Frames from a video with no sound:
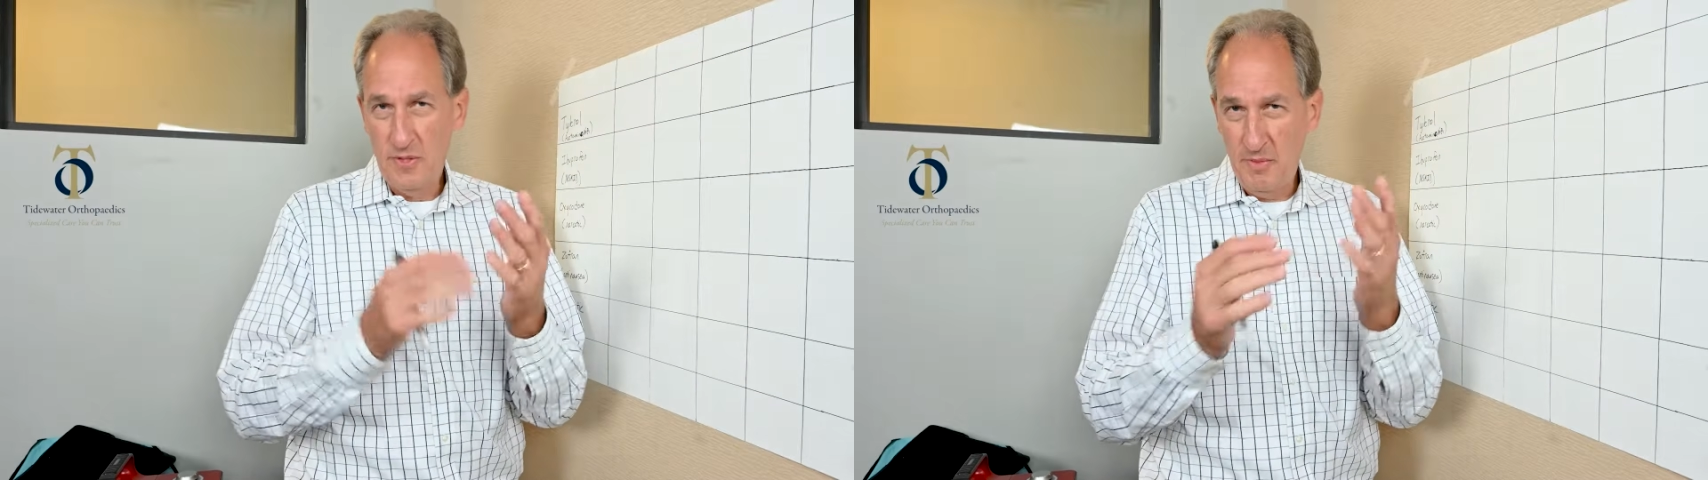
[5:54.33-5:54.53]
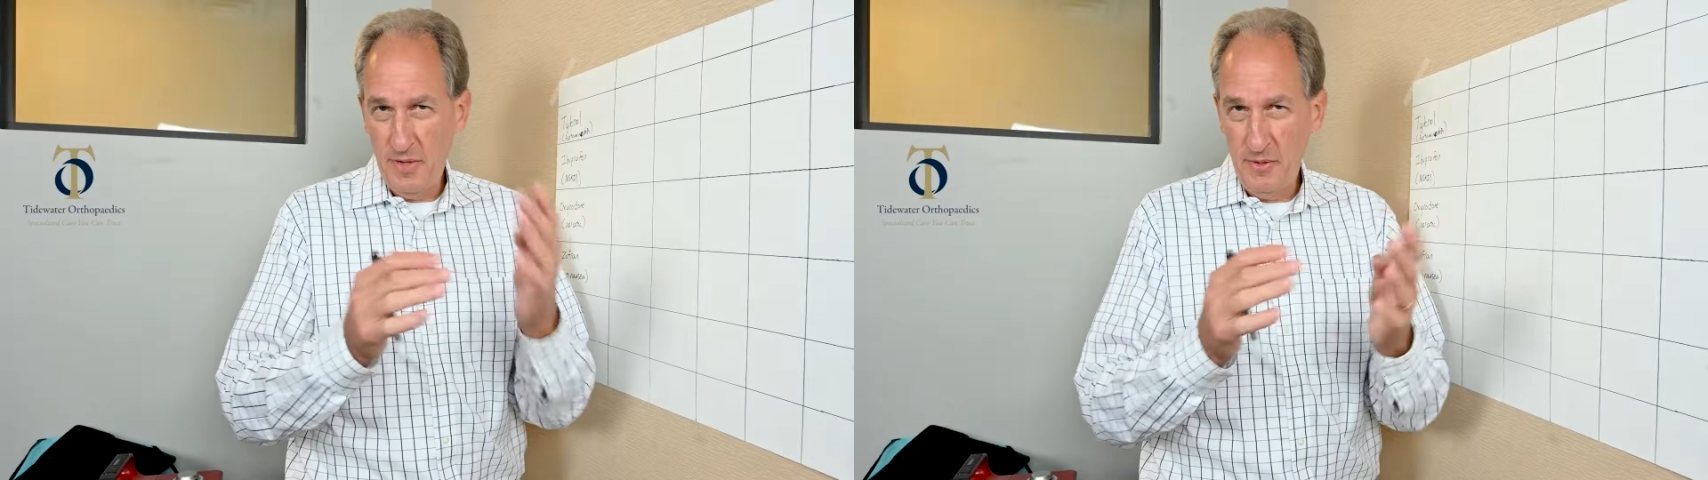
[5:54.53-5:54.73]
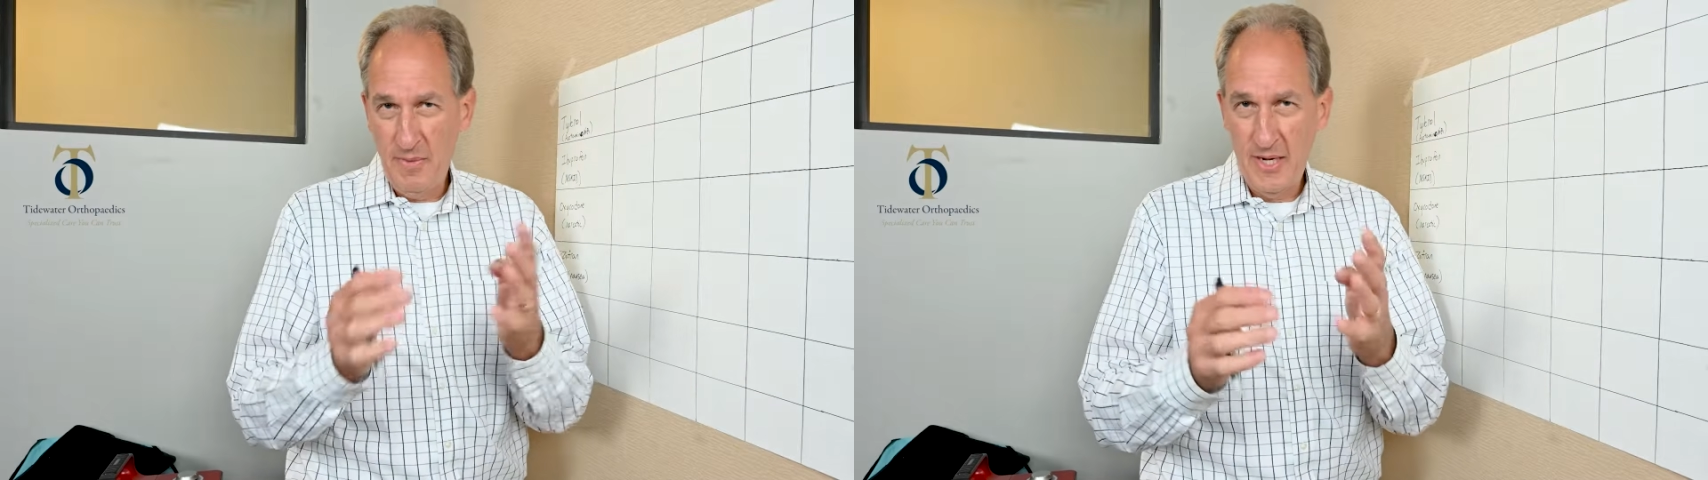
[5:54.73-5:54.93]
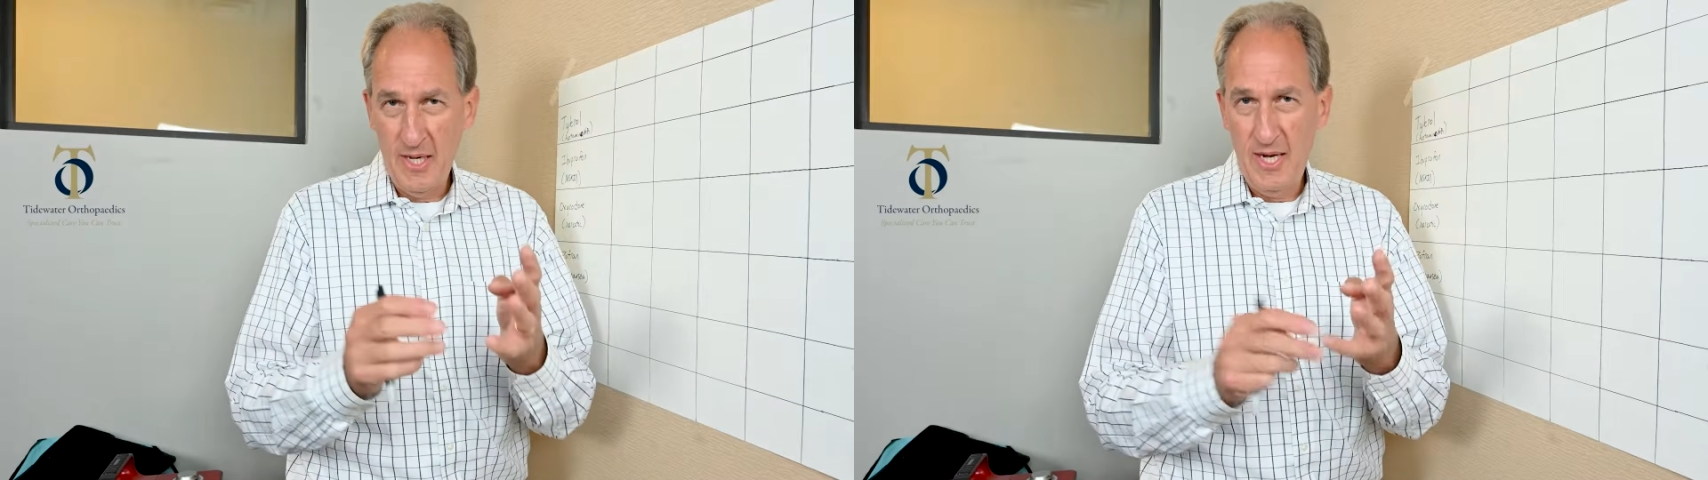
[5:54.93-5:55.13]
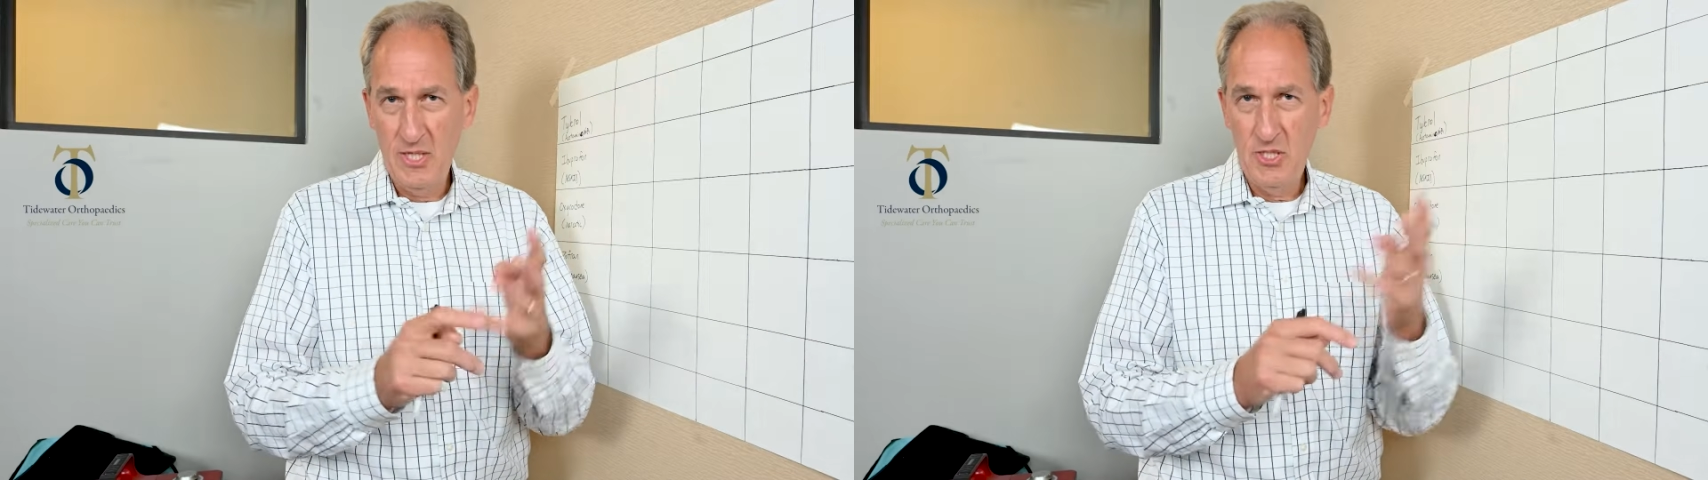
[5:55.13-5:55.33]
some other
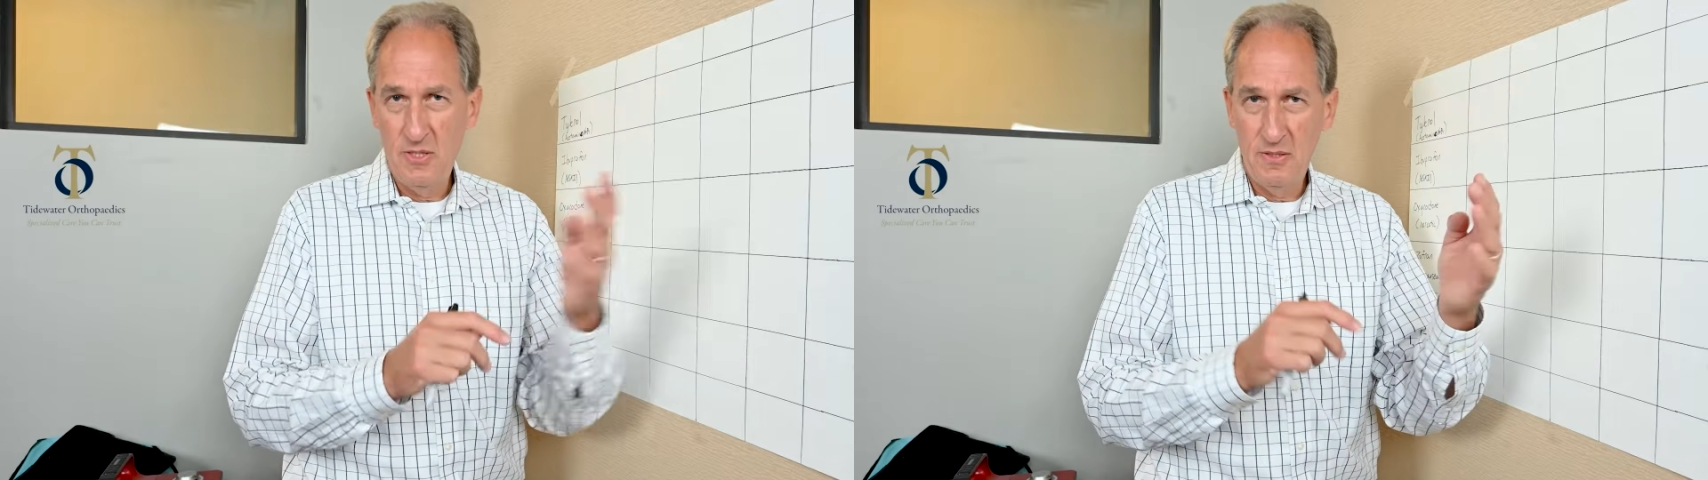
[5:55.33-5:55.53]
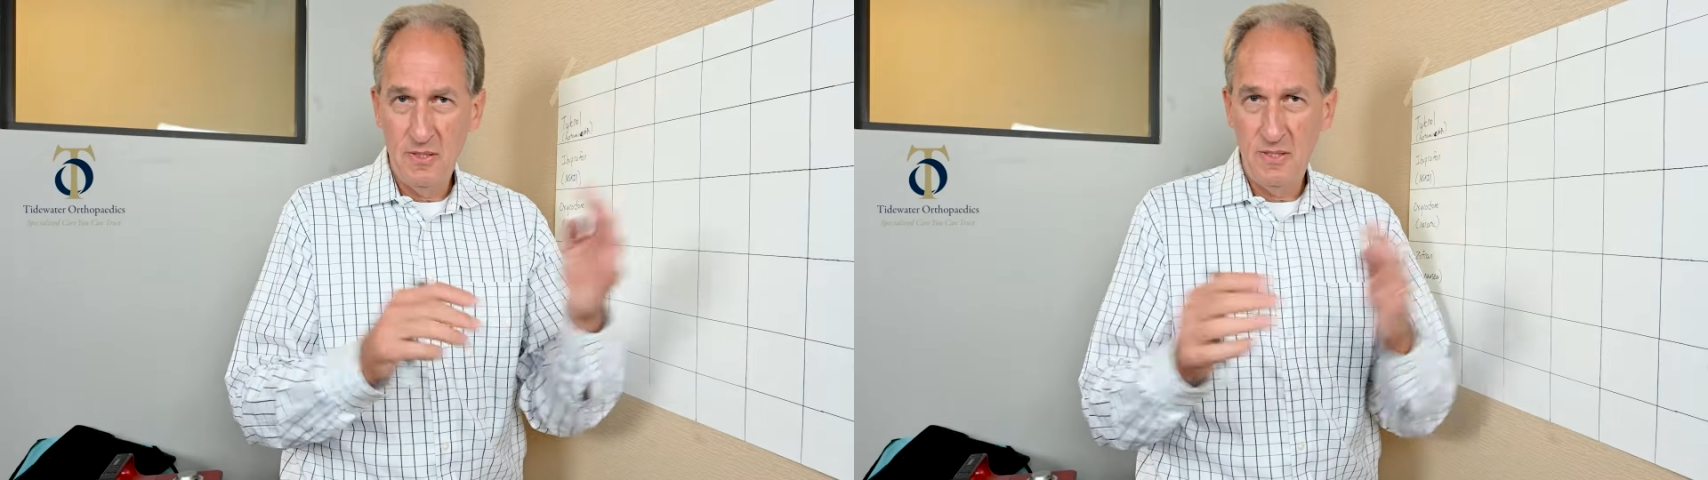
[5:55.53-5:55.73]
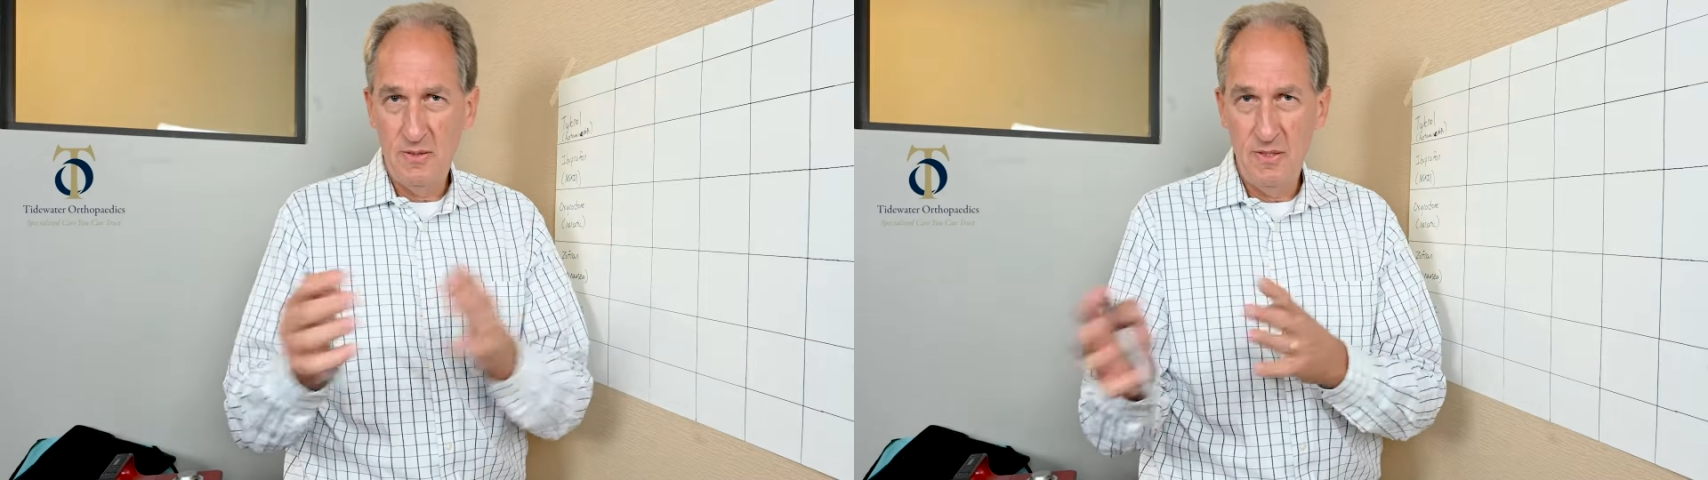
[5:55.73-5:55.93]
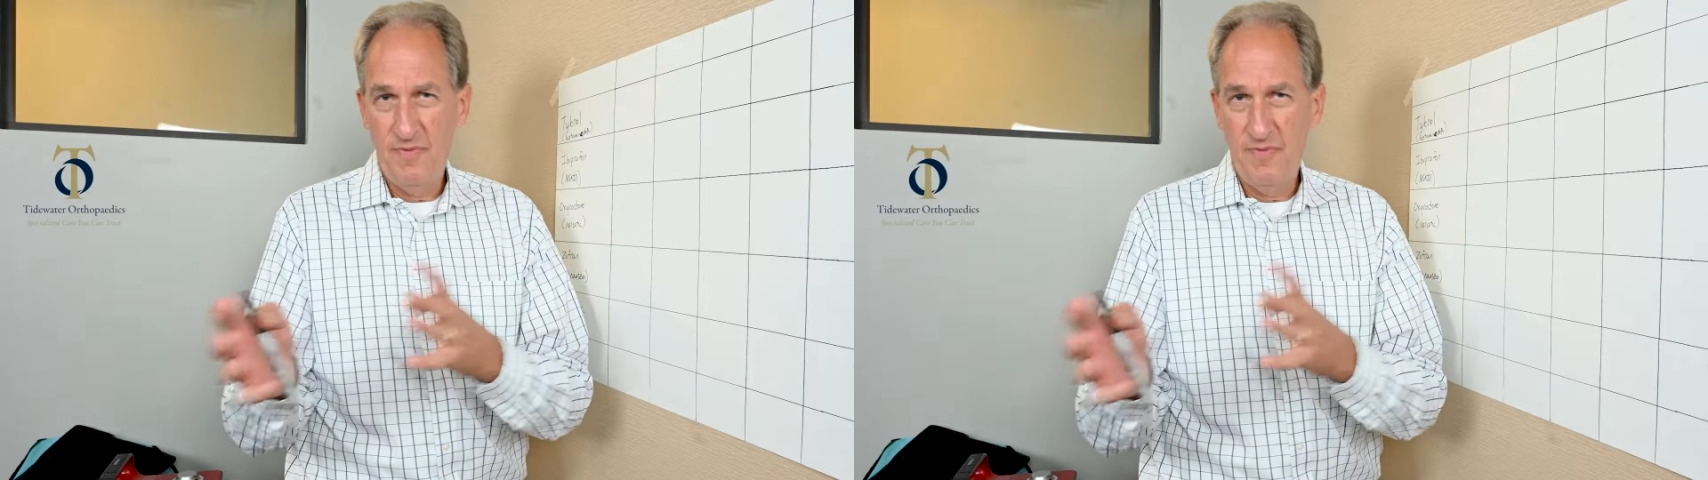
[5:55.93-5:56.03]
medications